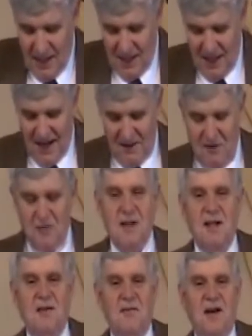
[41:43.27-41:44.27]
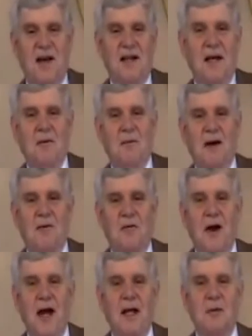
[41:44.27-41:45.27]
And I never did find out why
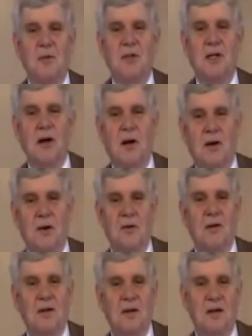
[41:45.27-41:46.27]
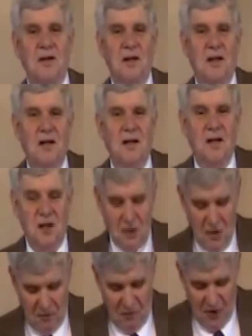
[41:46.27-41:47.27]
Friday was called
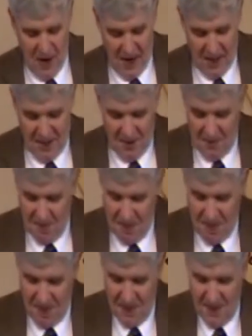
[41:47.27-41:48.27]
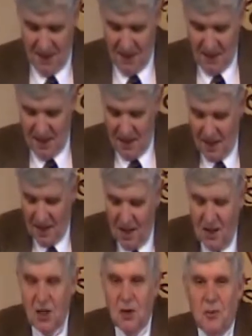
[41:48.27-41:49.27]
Good Friday.
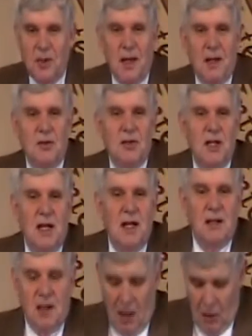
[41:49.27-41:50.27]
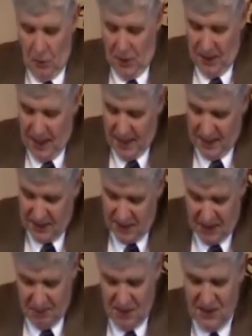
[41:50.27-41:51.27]
You know, with the understanding of the holy days,
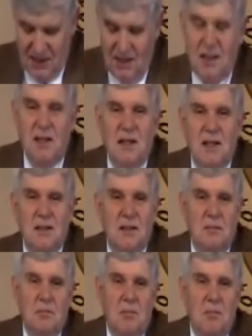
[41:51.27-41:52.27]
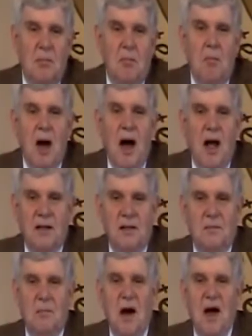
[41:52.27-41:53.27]
it can be seen that these
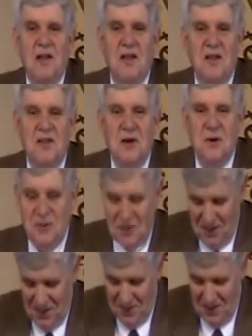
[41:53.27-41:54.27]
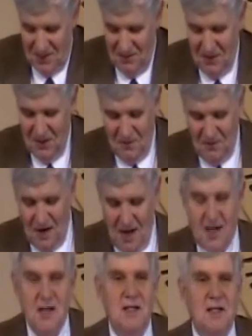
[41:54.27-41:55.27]
Mon- Monday Thursdays and Good
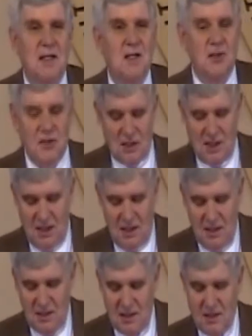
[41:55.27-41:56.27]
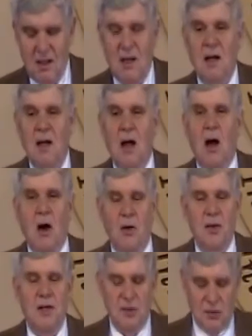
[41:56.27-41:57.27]
Fridays and Easter Sundays,
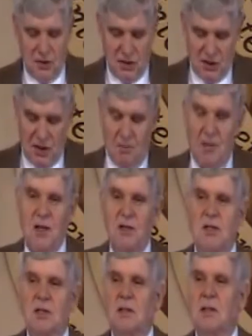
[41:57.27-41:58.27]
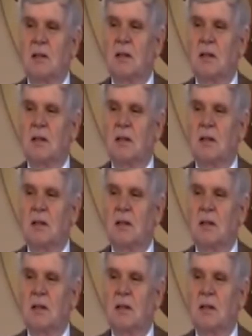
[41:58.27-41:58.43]
all these are just so much,